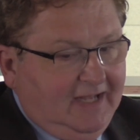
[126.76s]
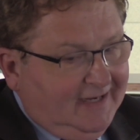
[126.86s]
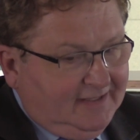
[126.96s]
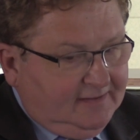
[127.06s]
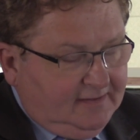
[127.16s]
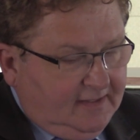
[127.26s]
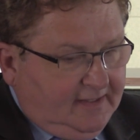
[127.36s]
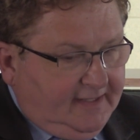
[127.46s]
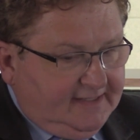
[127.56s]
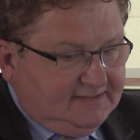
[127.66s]
not
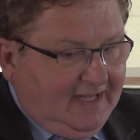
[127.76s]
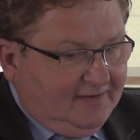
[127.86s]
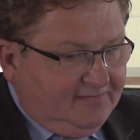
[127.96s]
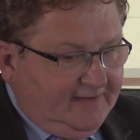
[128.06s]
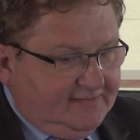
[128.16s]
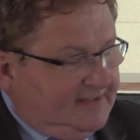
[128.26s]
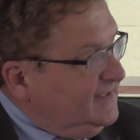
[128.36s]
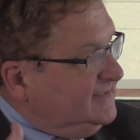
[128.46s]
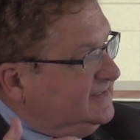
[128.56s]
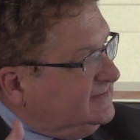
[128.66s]
a thing that
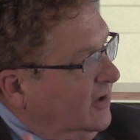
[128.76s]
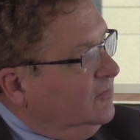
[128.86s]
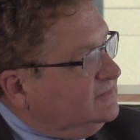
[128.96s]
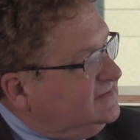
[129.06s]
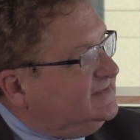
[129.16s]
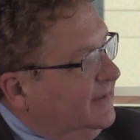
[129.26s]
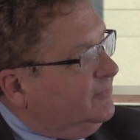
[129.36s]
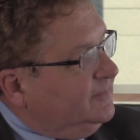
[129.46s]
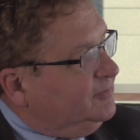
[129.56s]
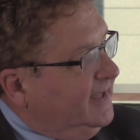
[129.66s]
needs its own
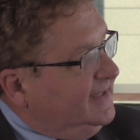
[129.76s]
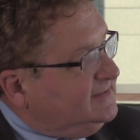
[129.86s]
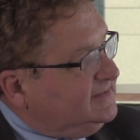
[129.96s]
separate place,